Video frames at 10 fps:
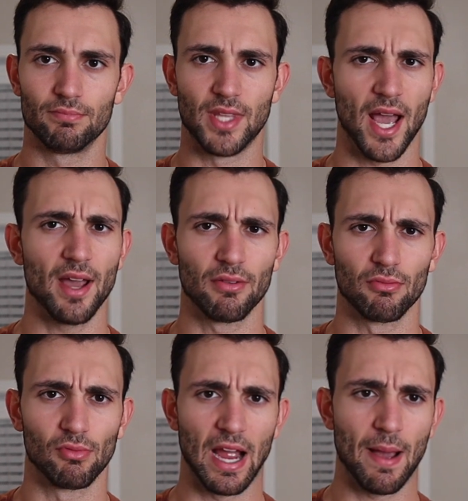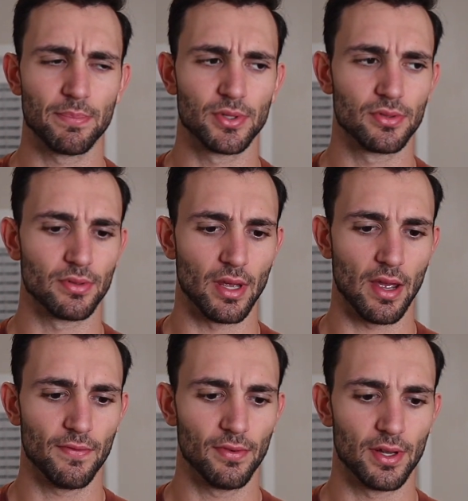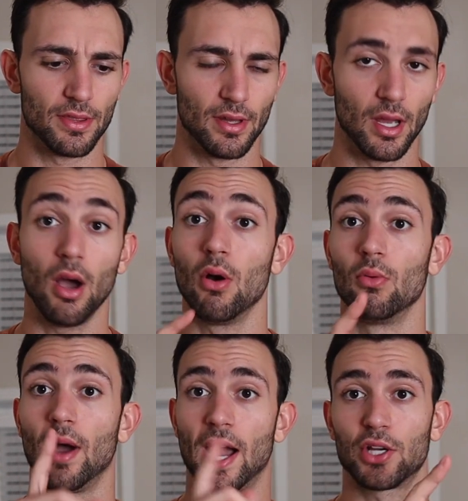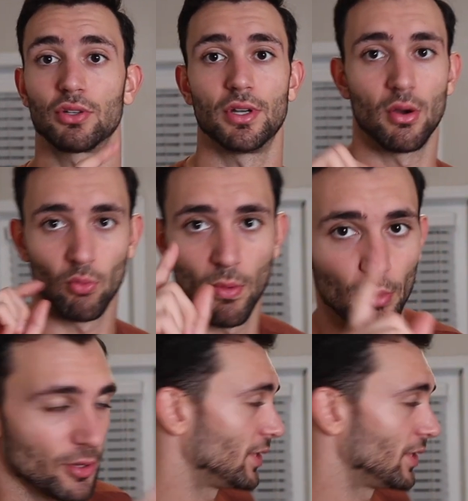that wraps everything. Oh, actually, no, one more